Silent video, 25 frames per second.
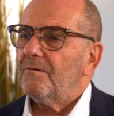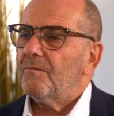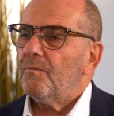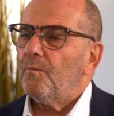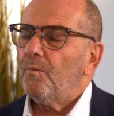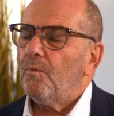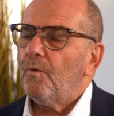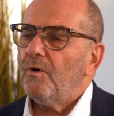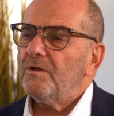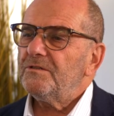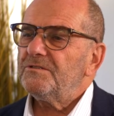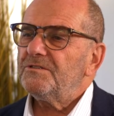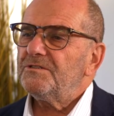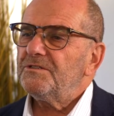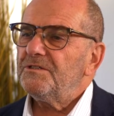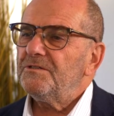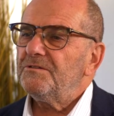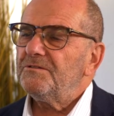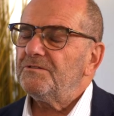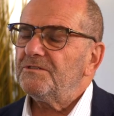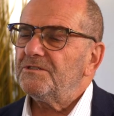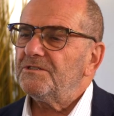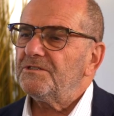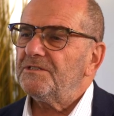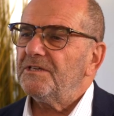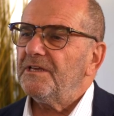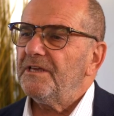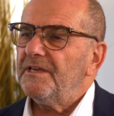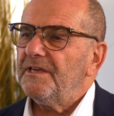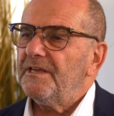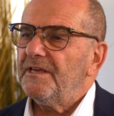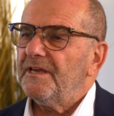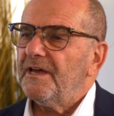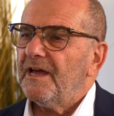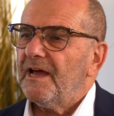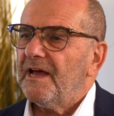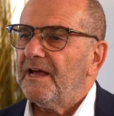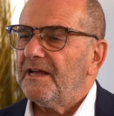What do you
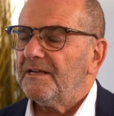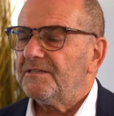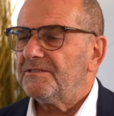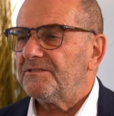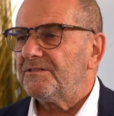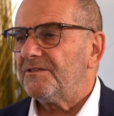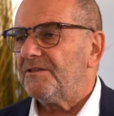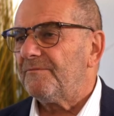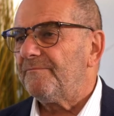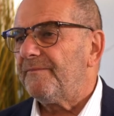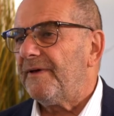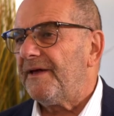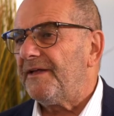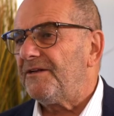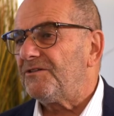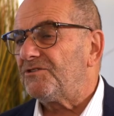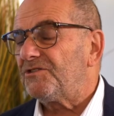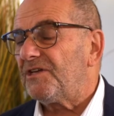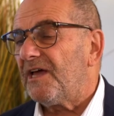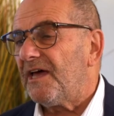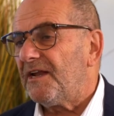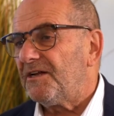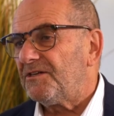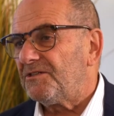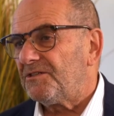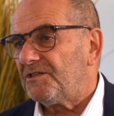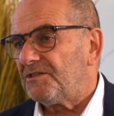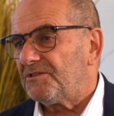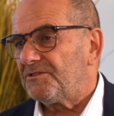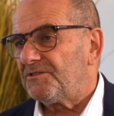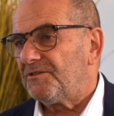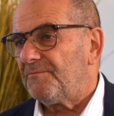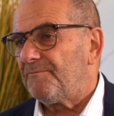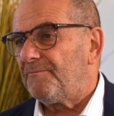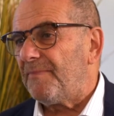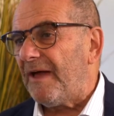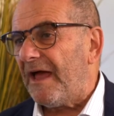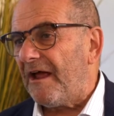see as the main challenges,
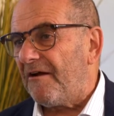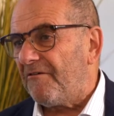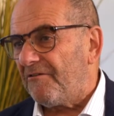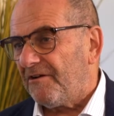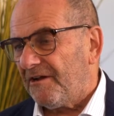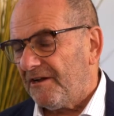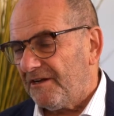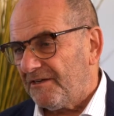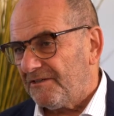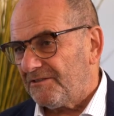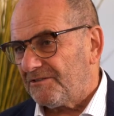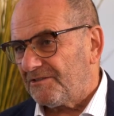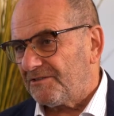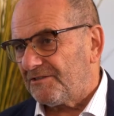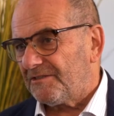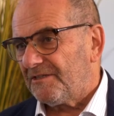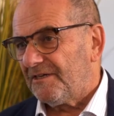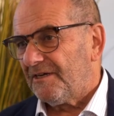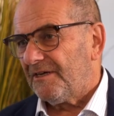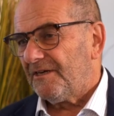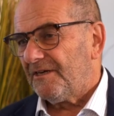the barriers